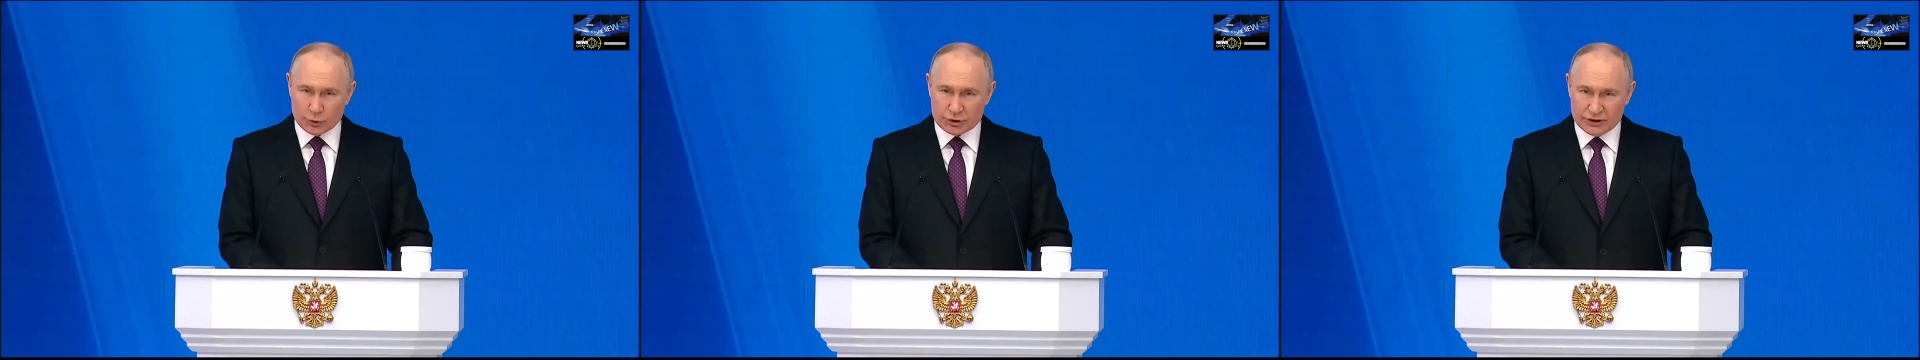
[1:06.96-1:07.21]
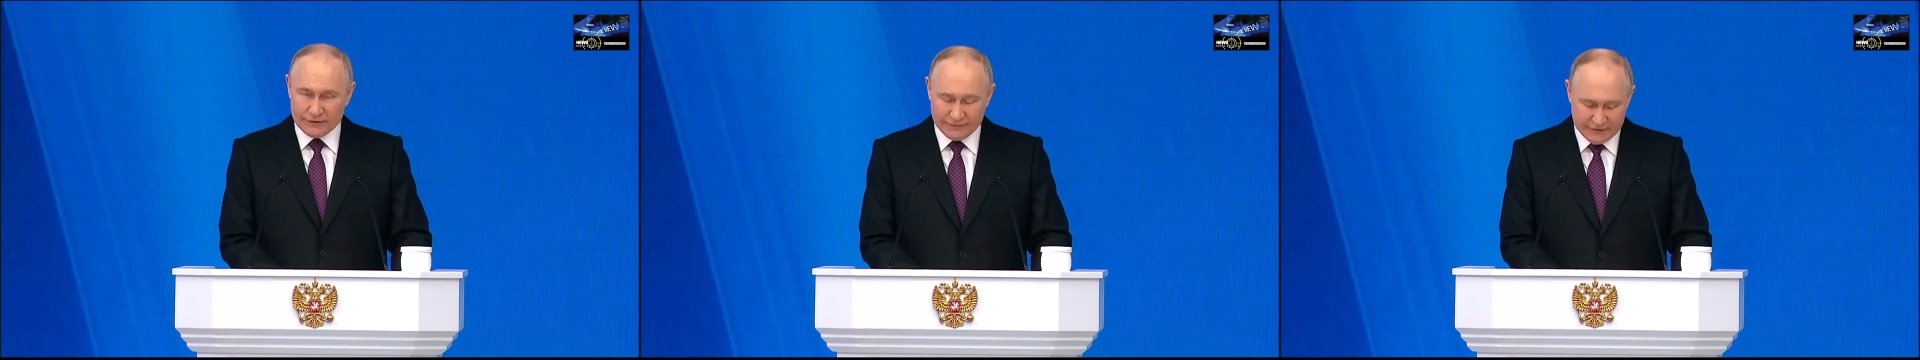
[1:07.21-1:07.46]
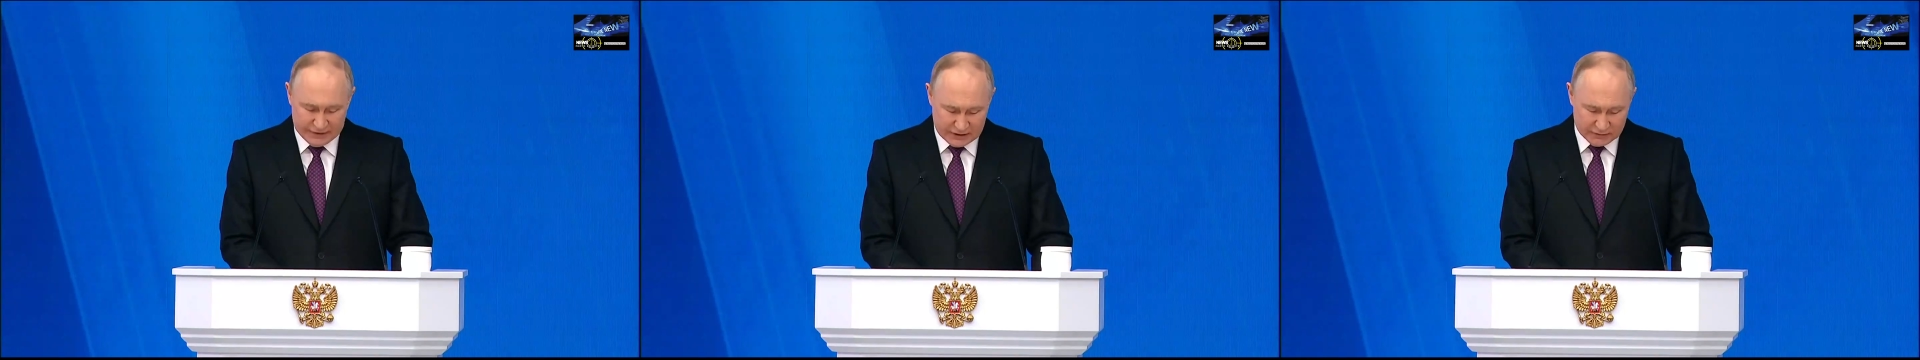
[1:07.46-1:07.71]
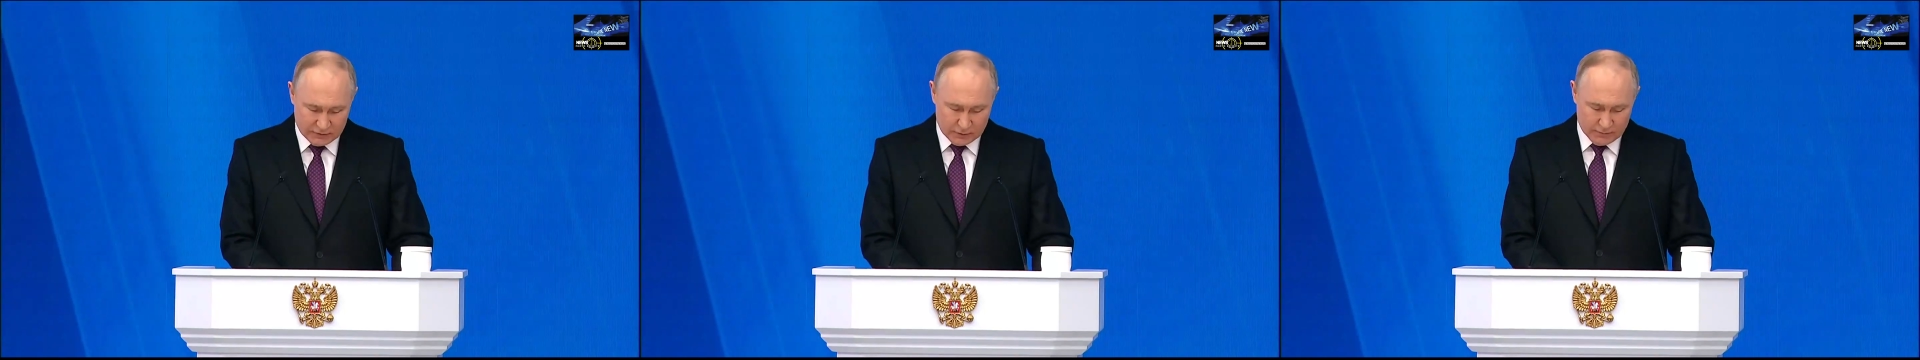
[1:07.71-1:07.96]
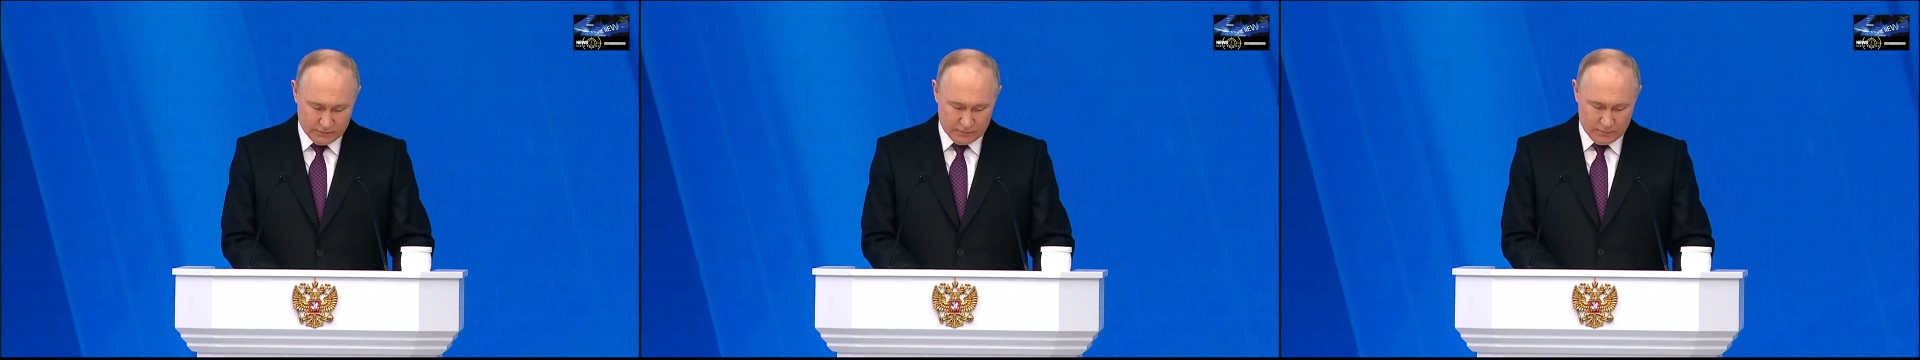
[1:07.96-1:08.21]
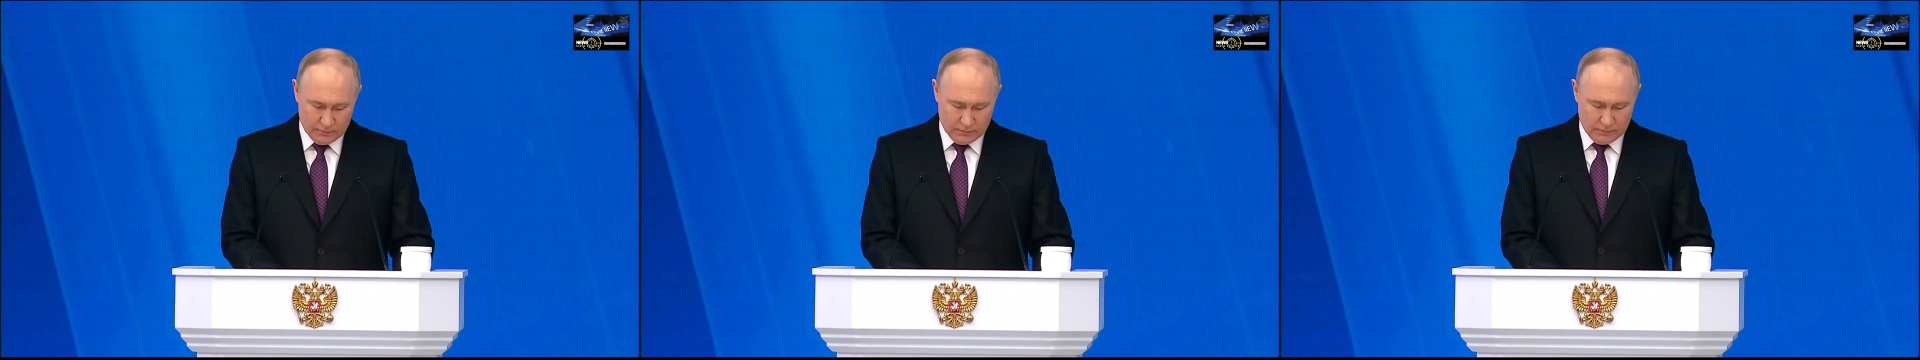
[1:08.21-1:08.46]
carry out even the
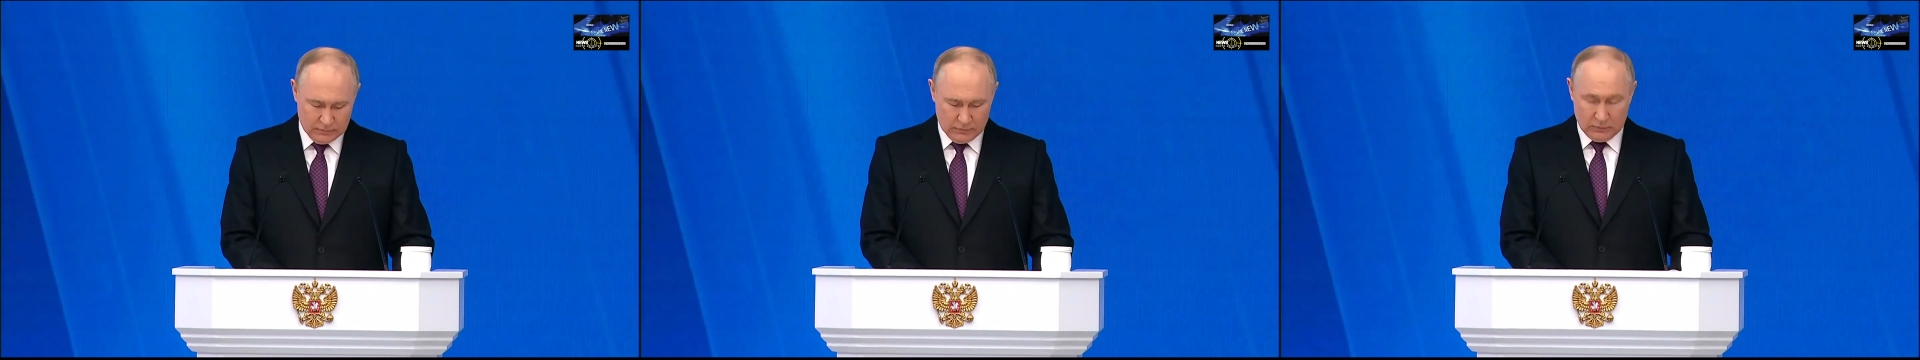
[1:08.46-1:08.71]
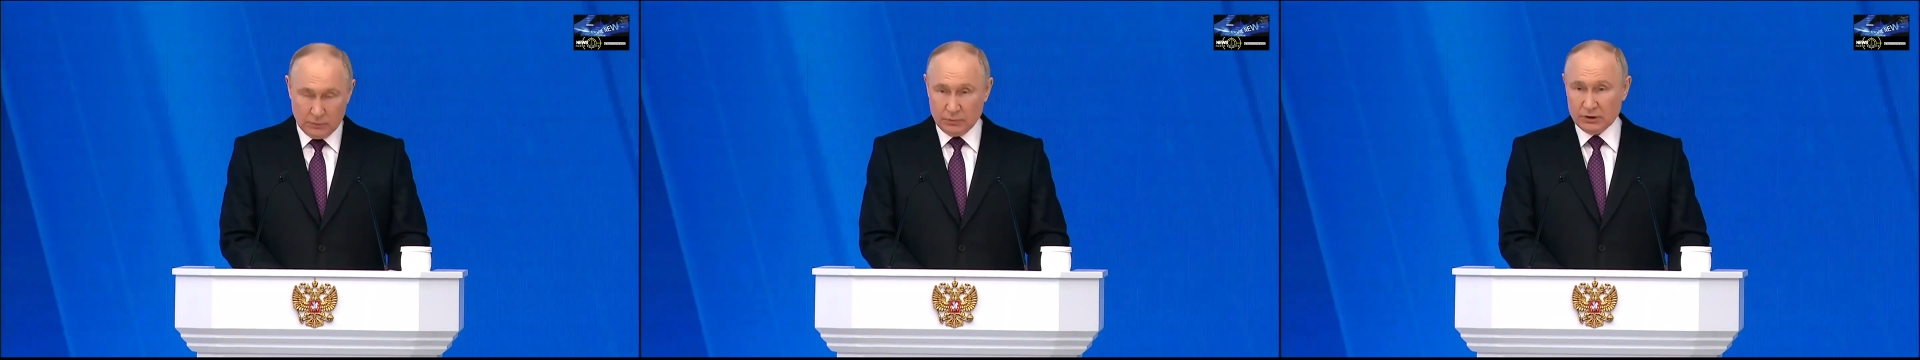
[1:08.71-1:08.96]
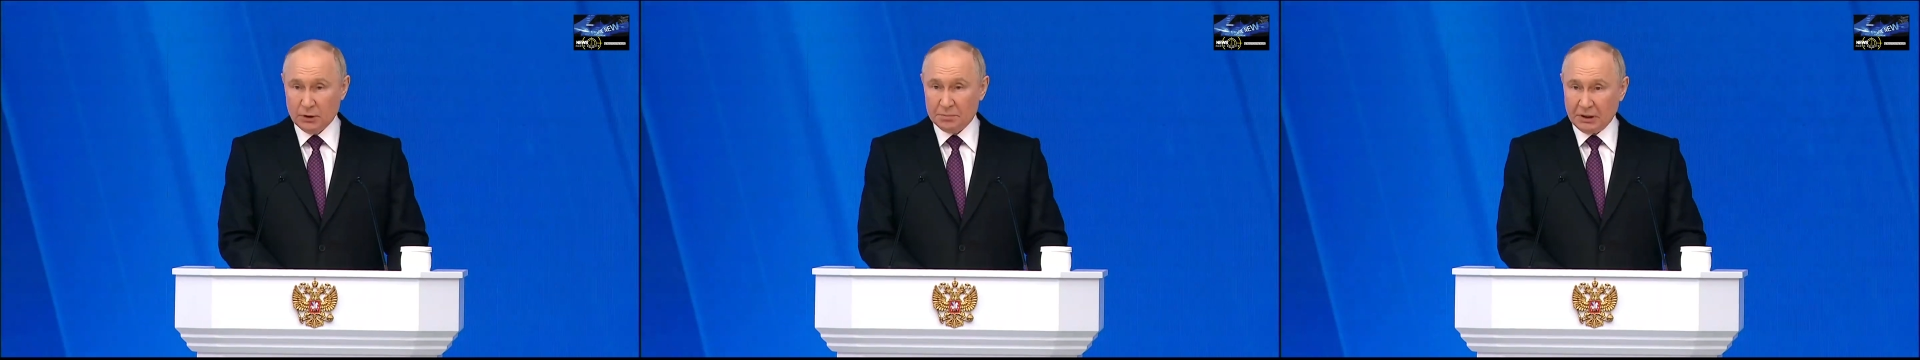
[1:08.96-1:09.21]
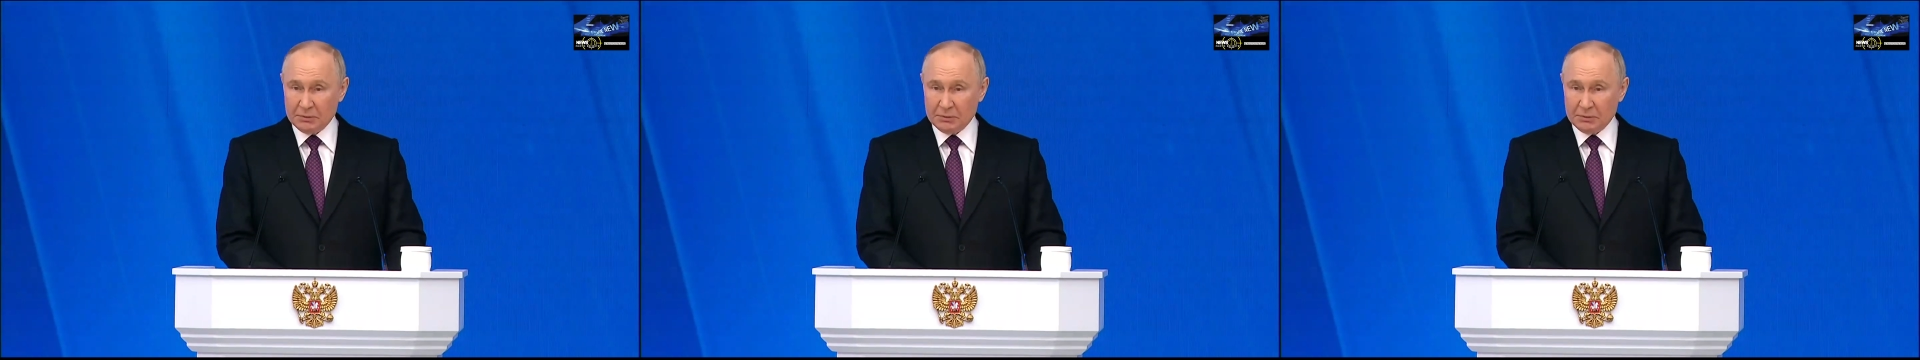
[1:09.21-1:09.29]
most difficult tasks,